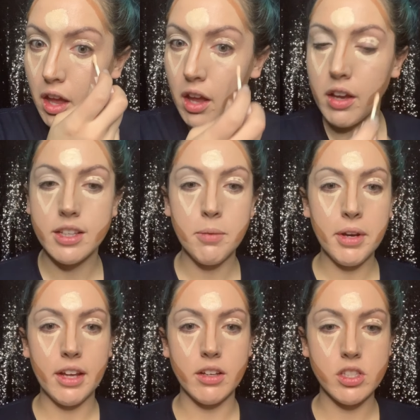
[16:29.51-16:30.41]
Does anybody
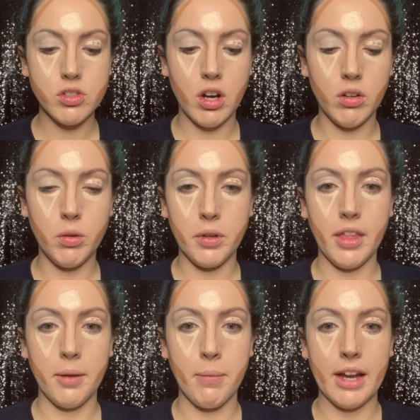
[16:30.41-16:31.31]
else struggle with
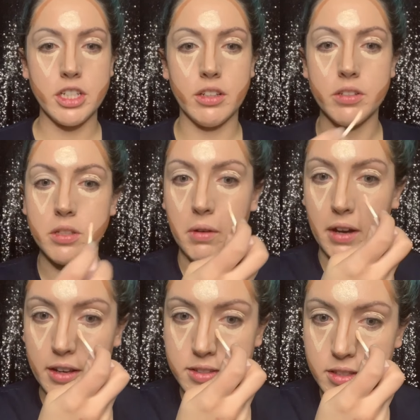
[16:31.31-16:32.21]
like matching their two
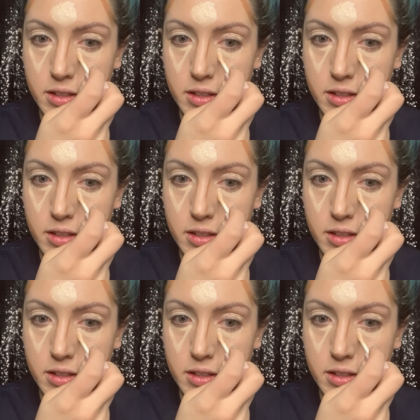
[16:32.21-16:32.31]
eyes?